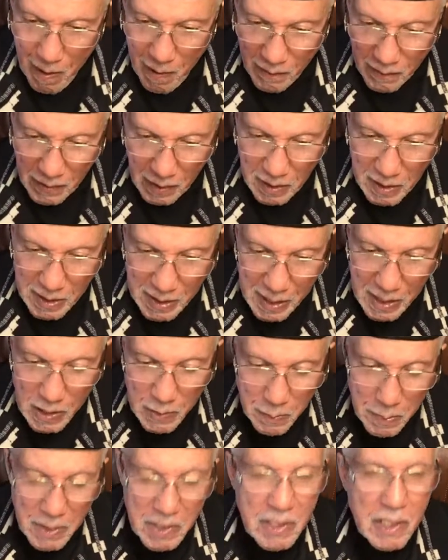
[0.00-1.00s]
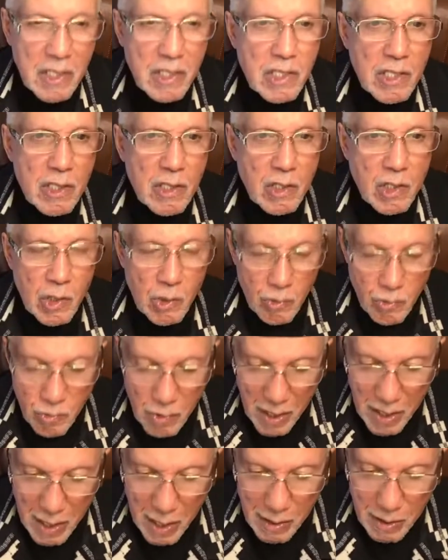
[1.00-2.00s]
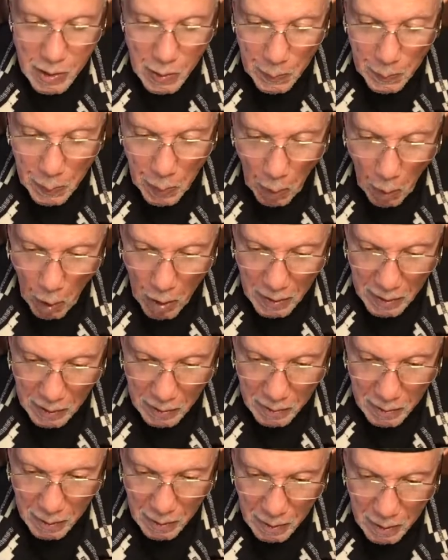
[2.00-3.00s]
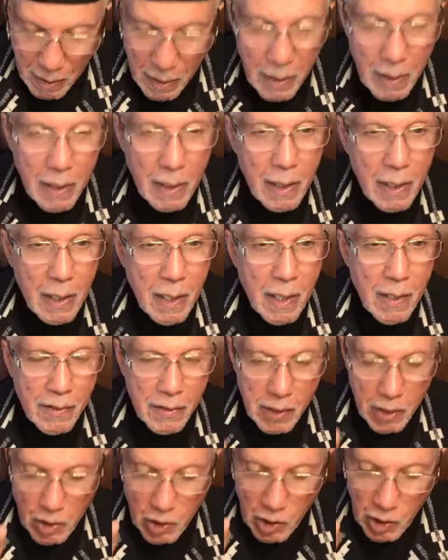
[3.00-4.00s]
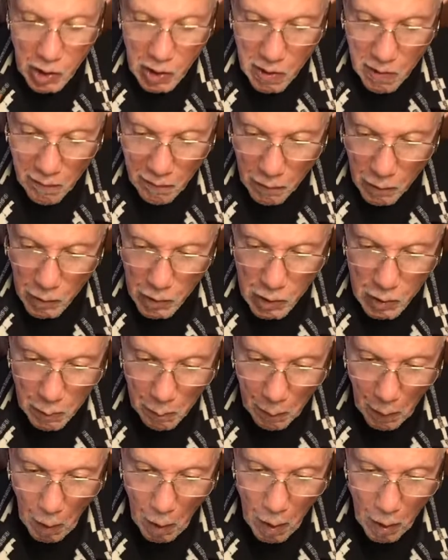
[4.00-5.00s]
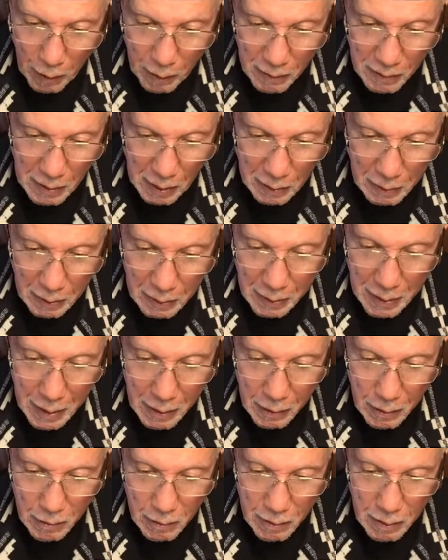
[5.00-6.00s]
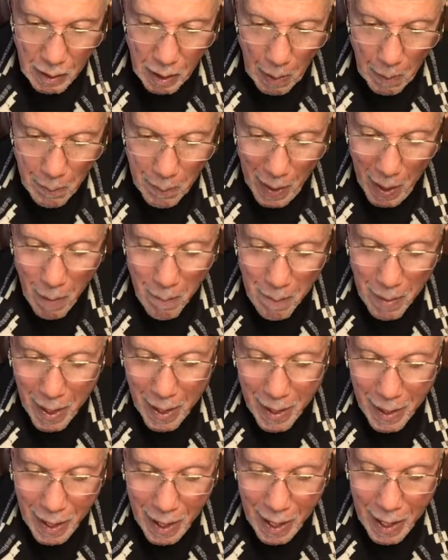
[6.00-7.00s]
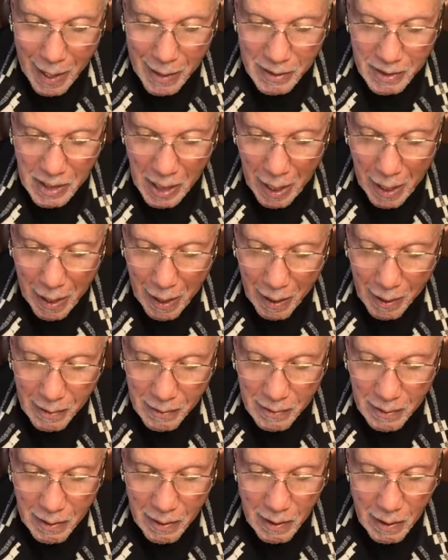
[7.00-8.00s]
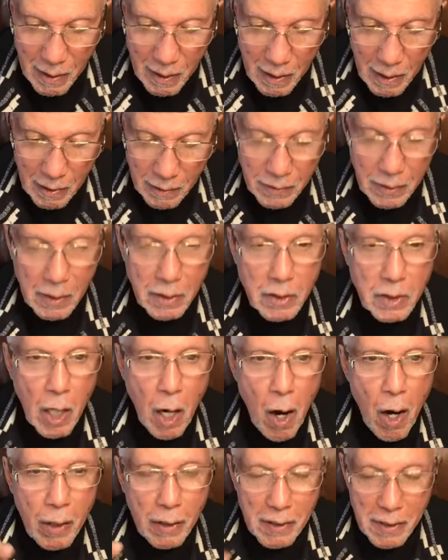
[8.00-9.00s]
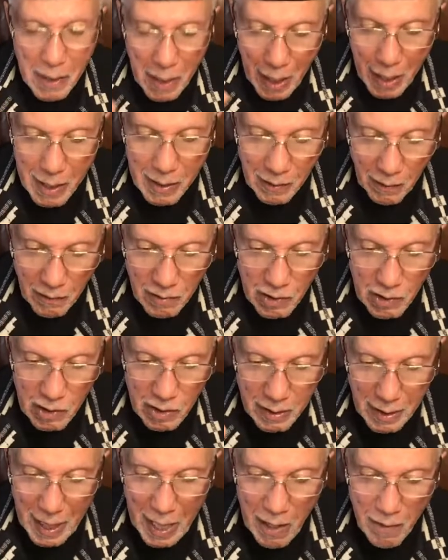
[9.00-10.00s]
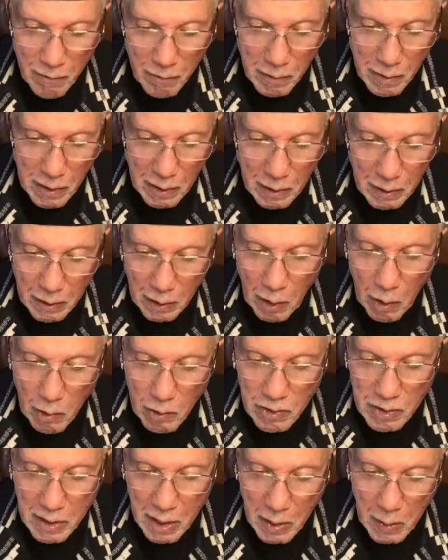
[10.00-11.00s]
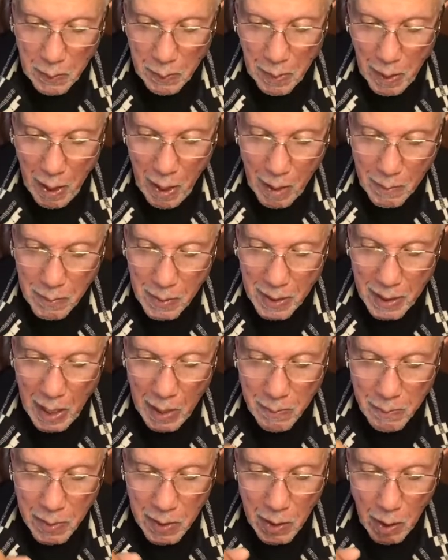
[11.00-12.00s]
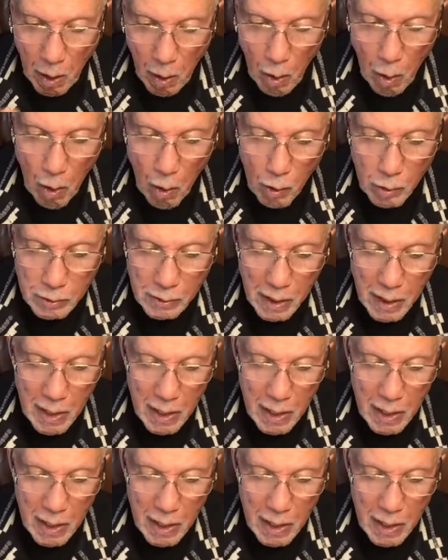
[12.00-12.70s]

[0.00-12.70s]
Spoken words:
"The disposition to read departed. The cheerful spark that lingered about my eye died. The dark night of slavery closed in upon me, and behold,